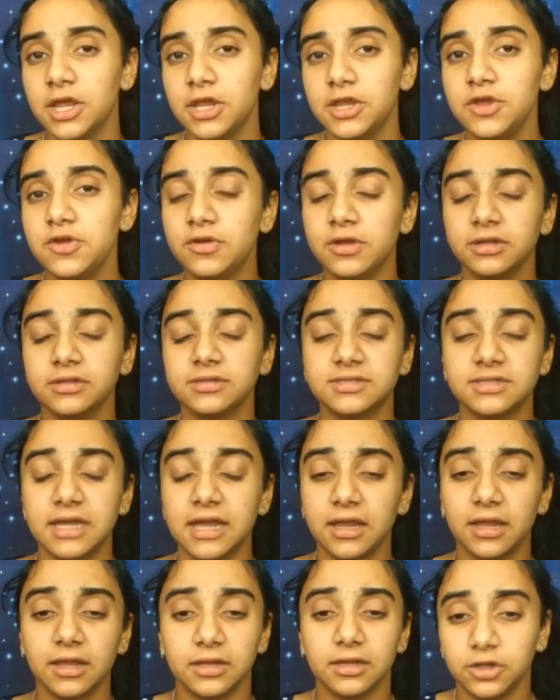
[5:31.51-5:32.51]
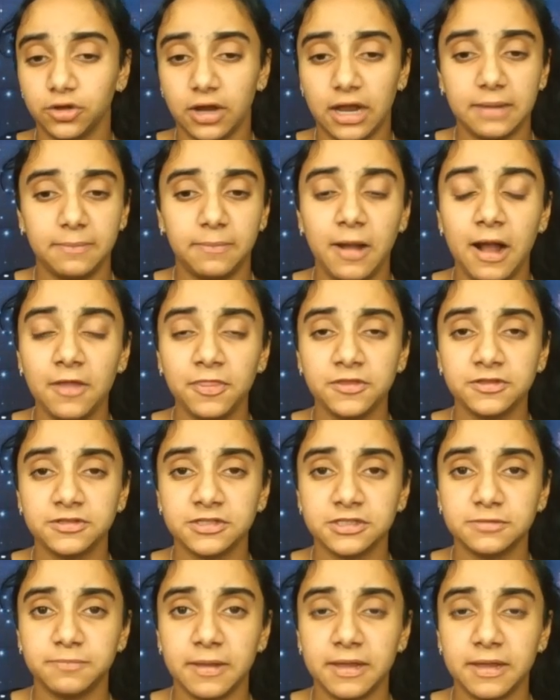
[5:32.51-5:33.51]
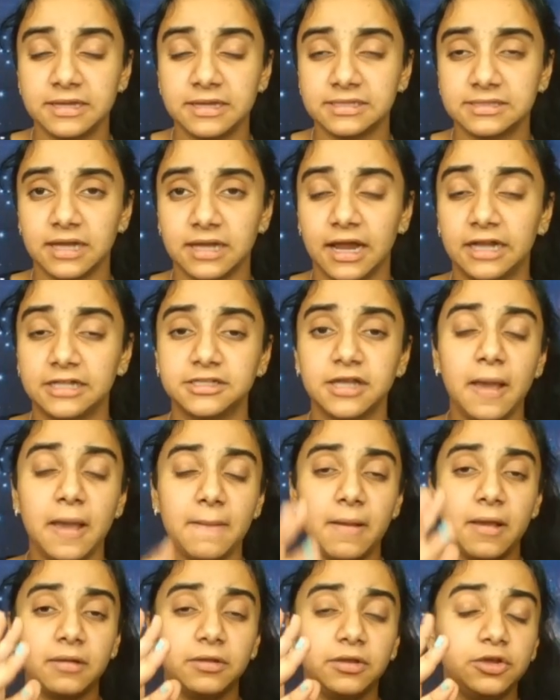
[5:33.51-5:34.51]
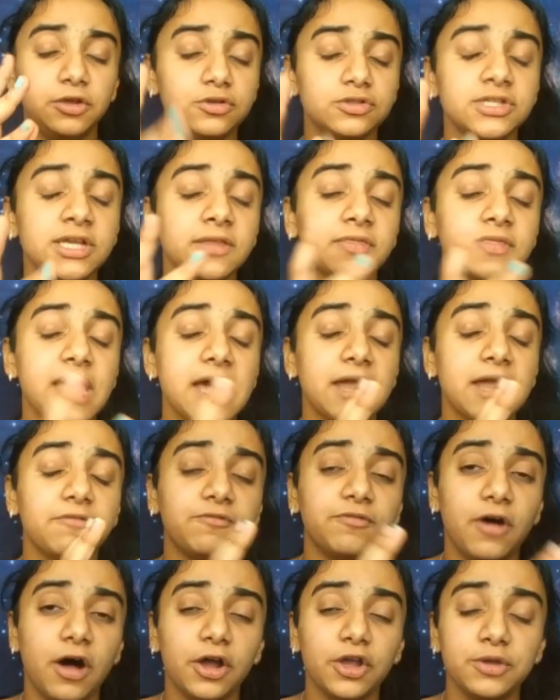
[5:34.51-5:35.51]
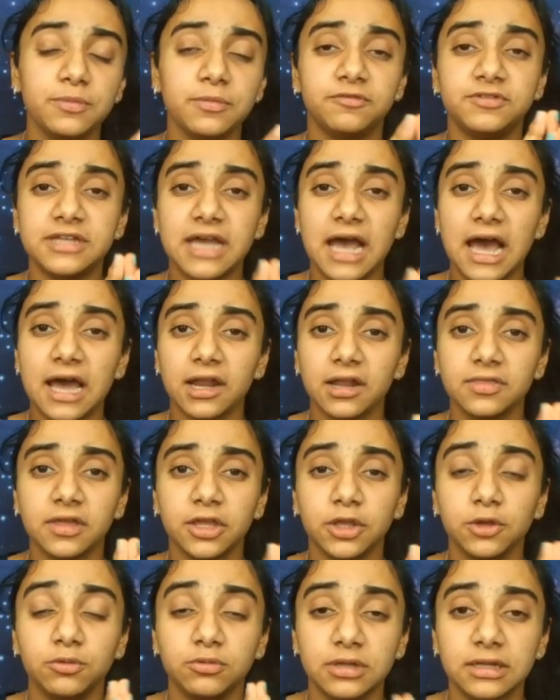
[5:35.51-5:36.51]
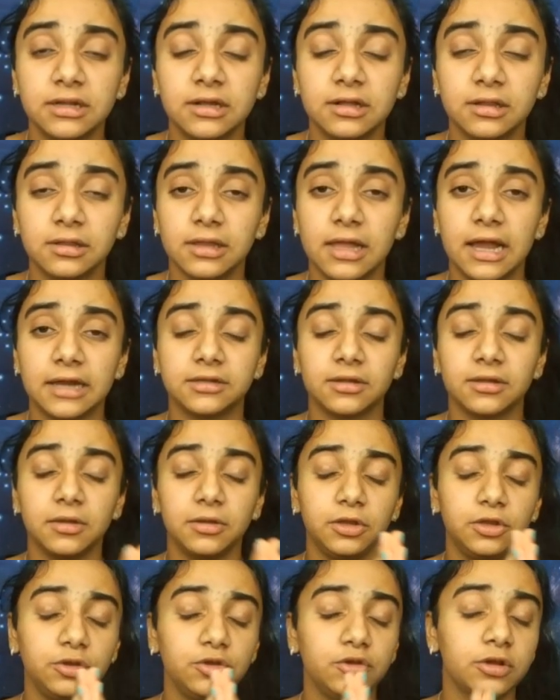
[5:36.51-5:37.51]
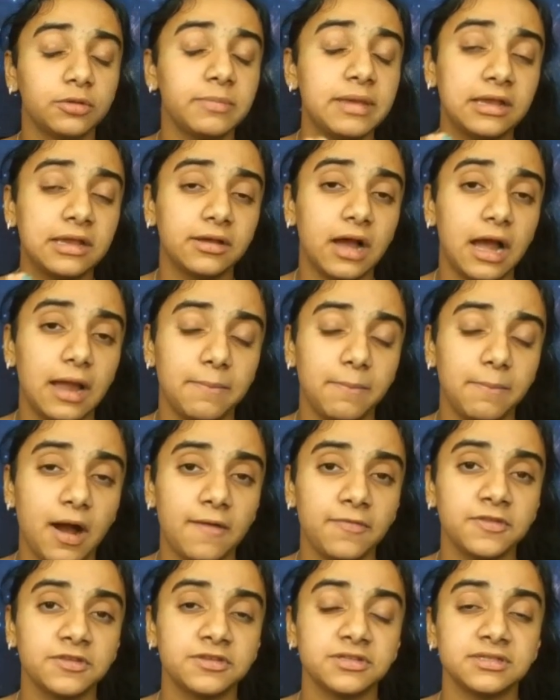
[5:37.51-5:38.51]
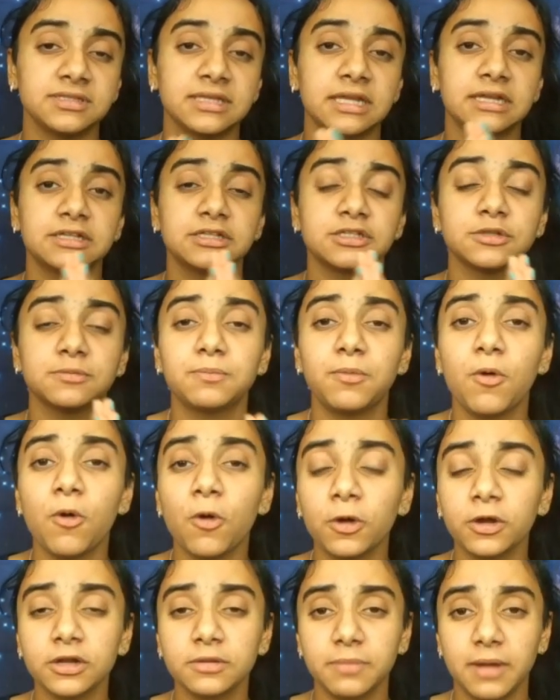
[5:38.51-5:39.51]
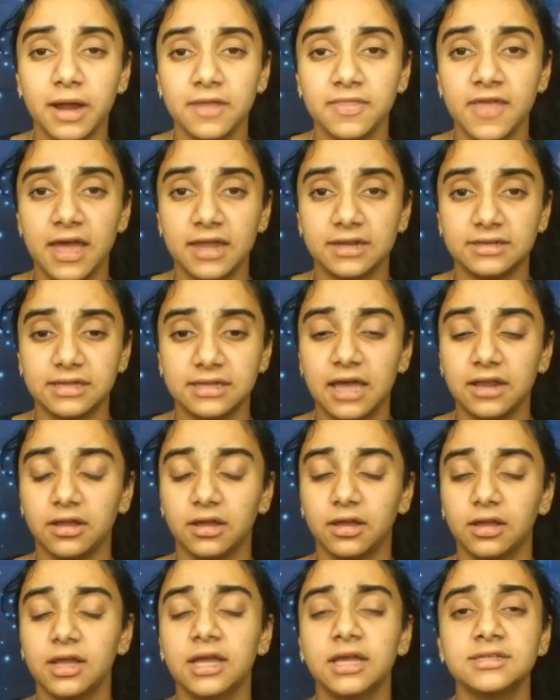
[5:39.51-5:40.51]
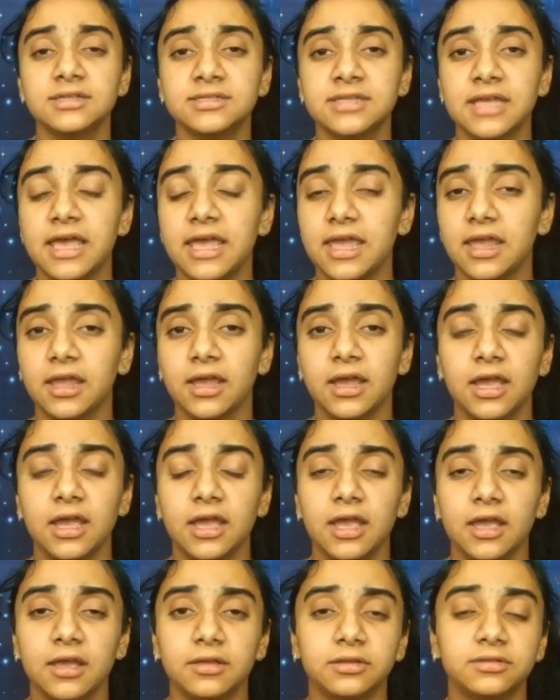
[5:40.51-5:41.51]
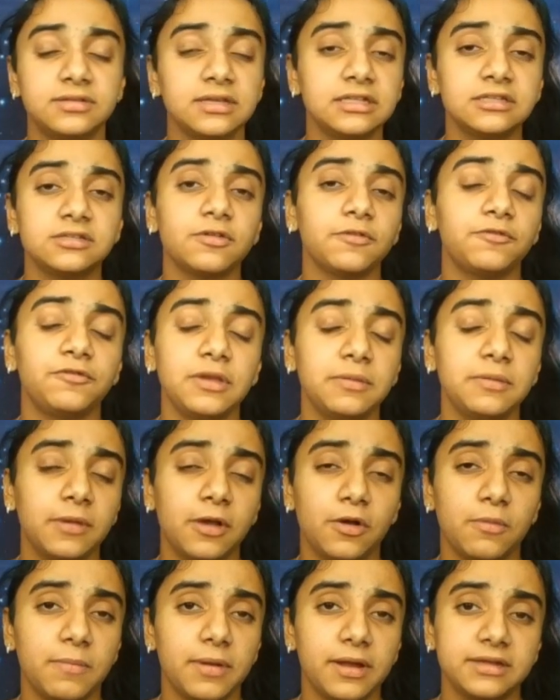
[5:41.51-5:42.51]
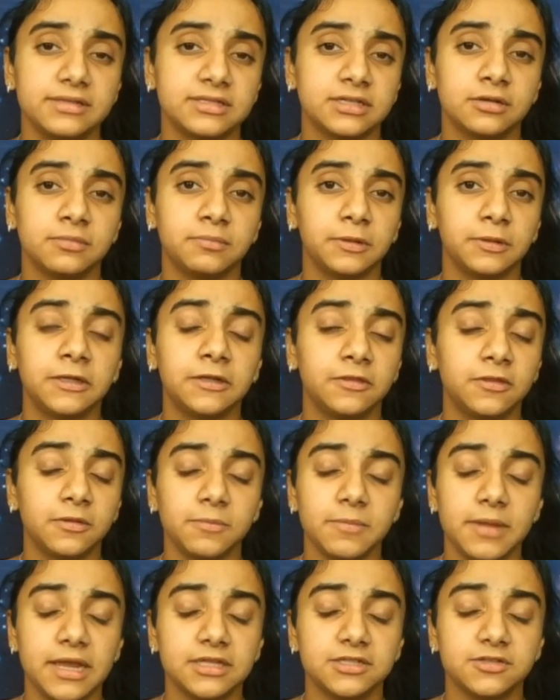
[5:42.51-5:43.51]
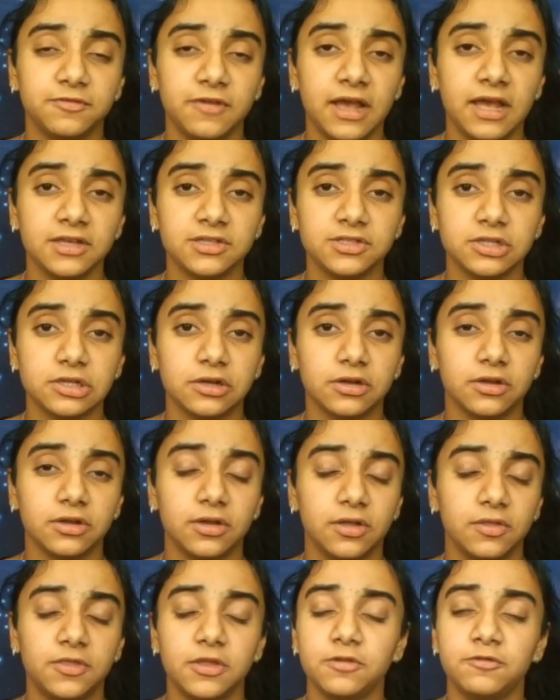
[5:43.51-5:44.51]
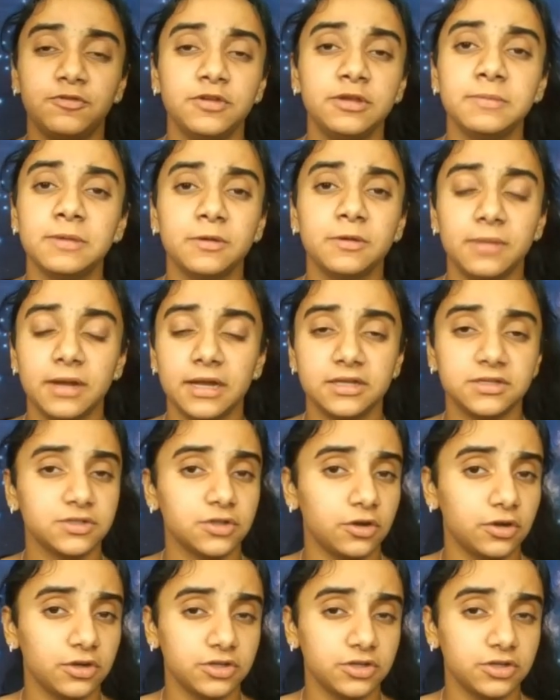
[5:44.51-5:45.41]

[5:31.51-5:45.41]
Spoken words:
You can say in your hypothesis-based science, using that volume of data that you did collect, you can make a hypothesis that is supported by that data, saying since female mice completed the maze faster, then female mice